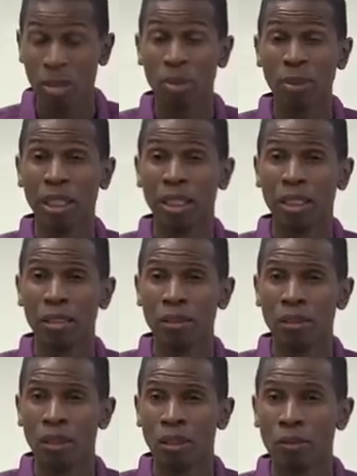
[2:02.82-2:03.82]
be
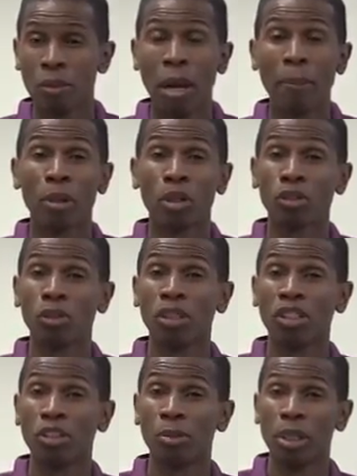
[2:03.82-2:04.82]
speaking from my personal
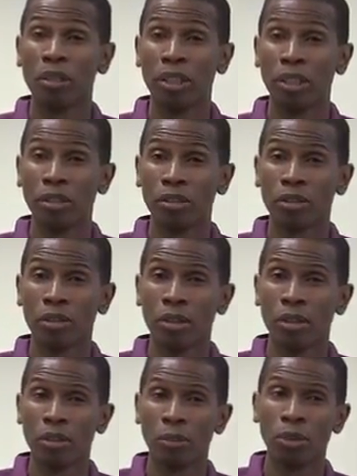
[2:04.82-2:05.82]
experience
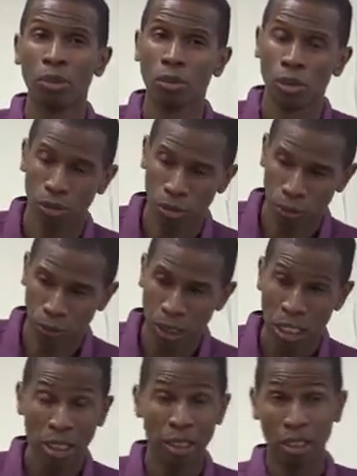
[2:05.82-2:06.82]
with crystals.
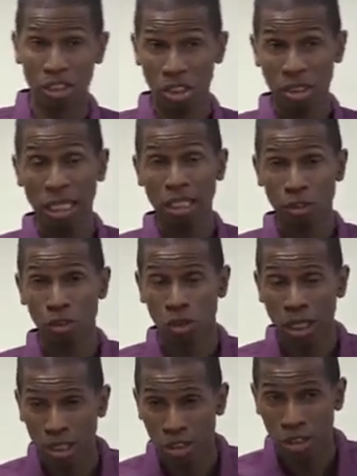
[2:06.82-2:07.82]
Now, just like
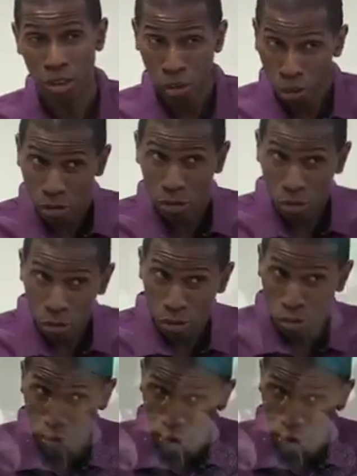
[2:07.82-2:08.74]
astrology, crystals too